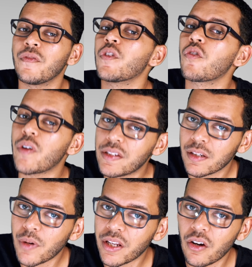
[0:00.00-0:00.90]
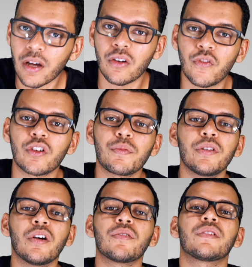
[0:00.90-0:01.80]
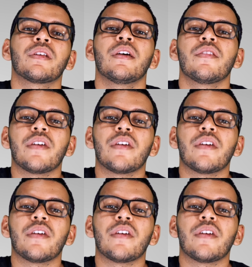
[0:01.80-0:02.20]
If you're raising money on a convertible note,